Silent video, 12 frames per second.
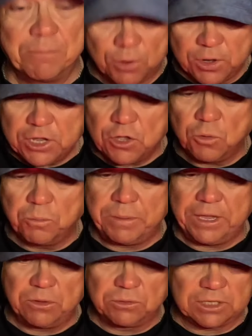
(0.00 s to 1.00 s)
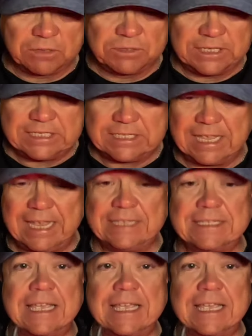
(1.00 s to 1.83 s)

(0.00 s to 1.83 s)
Pretty cool build on these things.